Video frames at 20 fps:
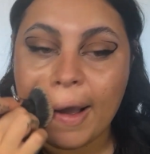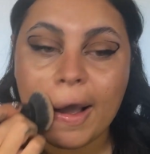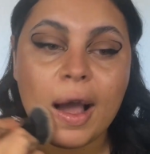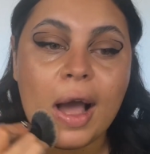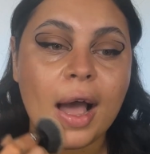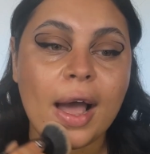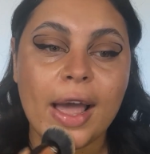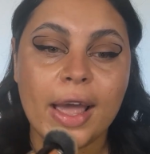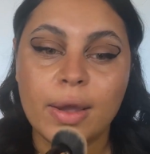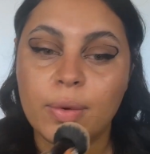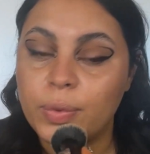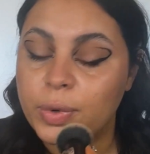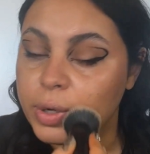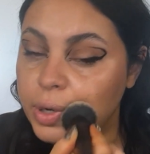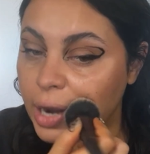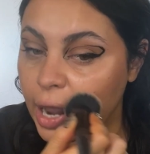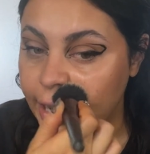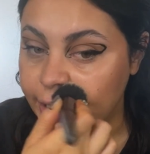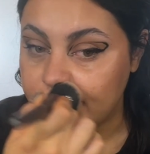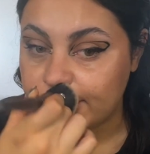I
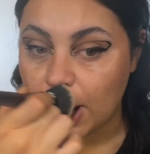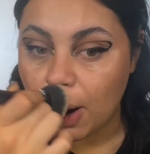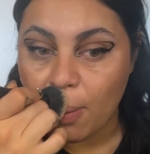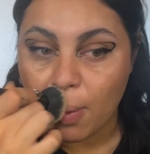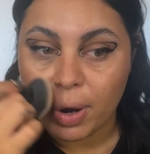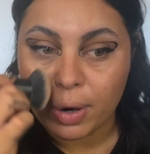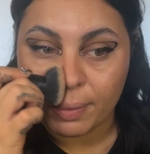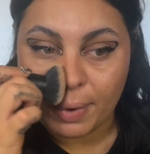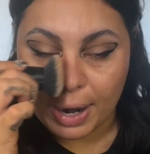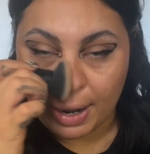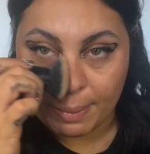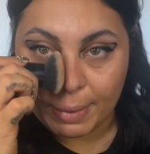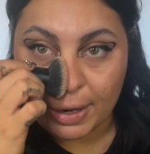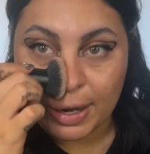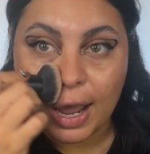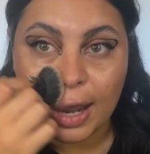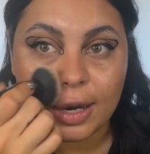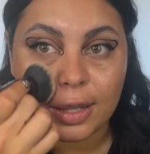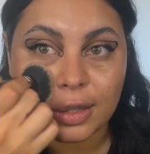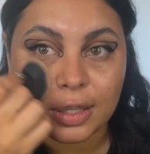don't want to recommend
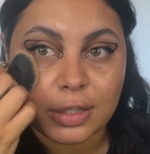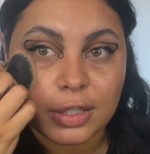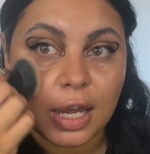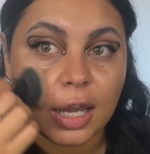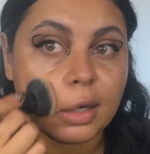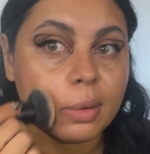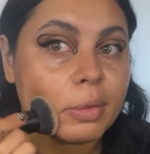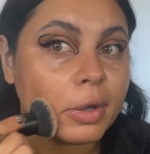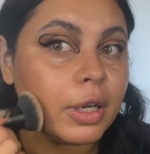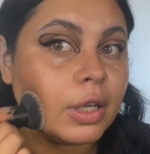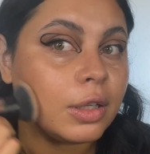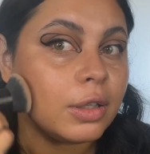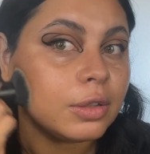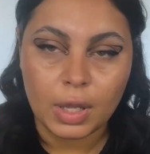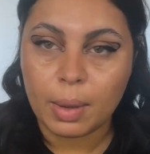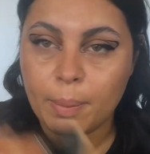anything to anybody.